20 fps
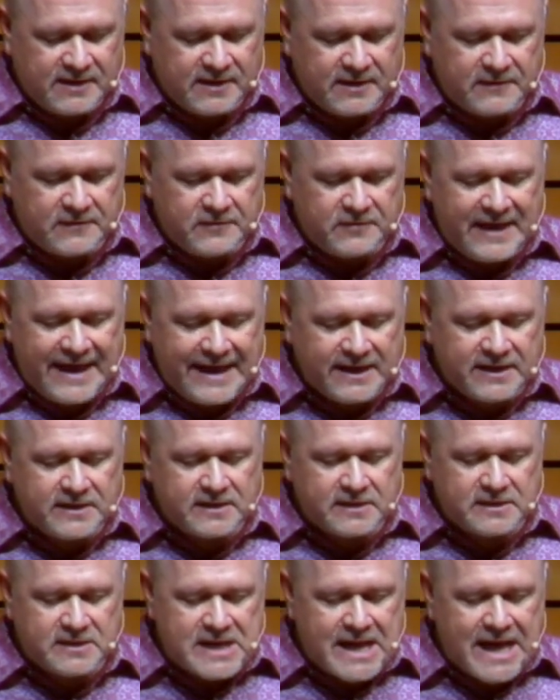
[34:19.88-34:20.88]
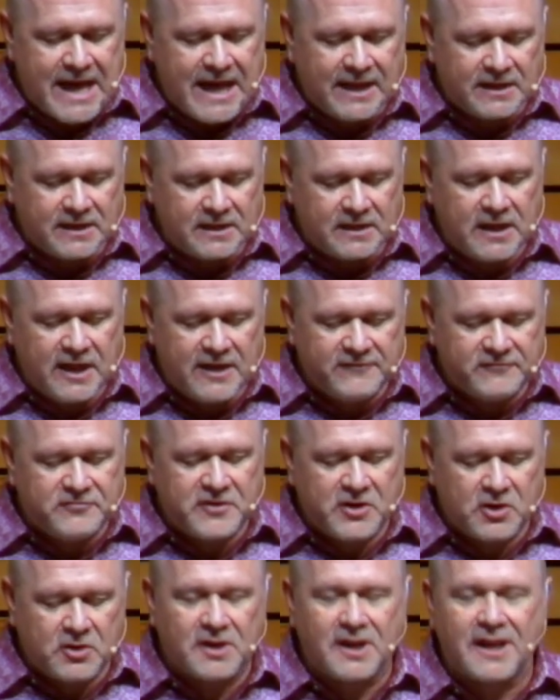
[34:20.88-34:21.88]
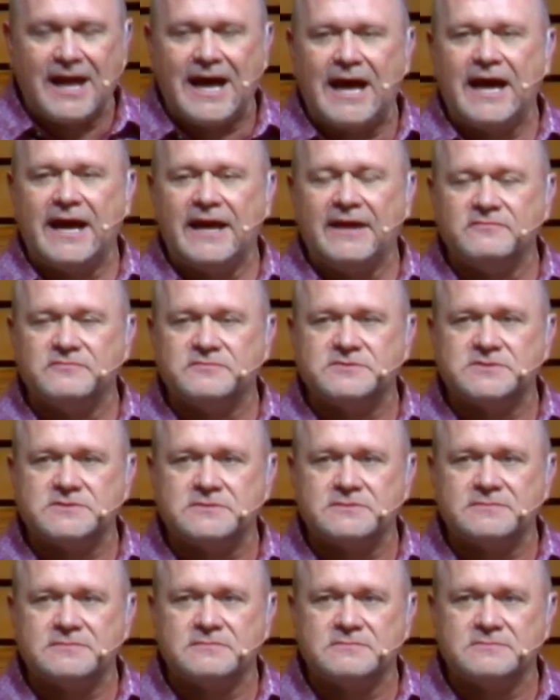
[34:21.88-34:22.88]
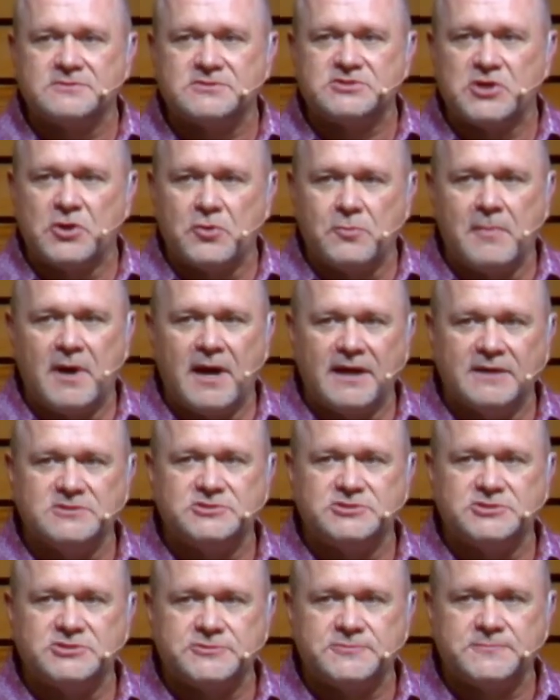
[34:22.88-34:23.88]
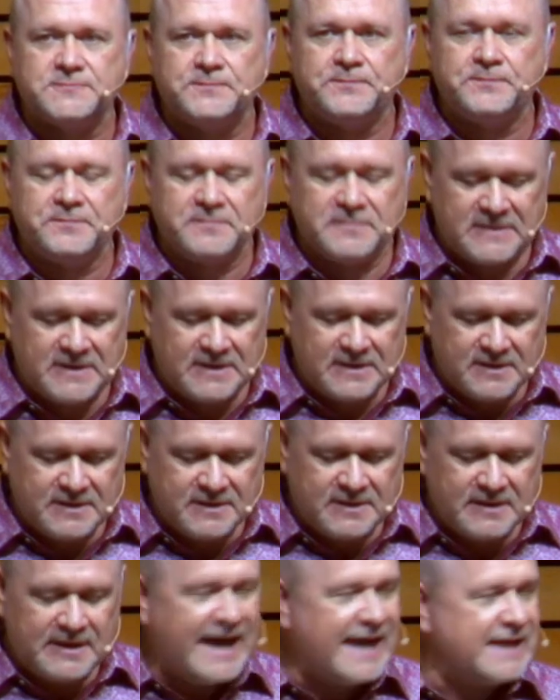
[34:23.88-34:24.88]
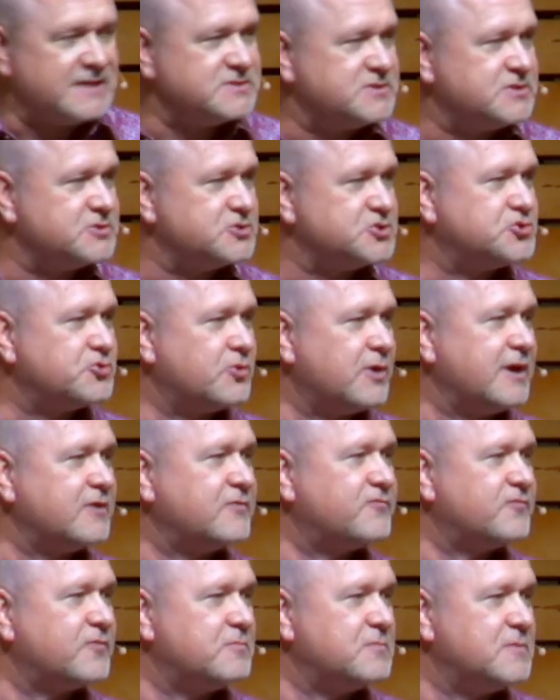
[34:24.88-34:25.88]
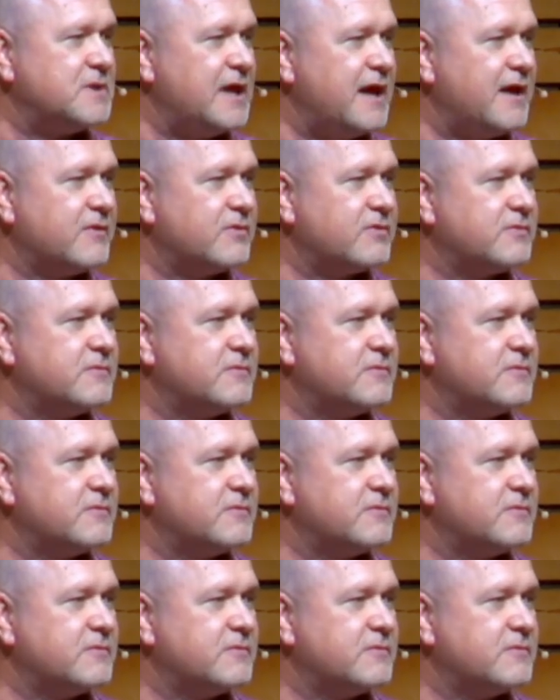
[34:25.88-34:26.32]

They did not love their lives so much as to shrink from death.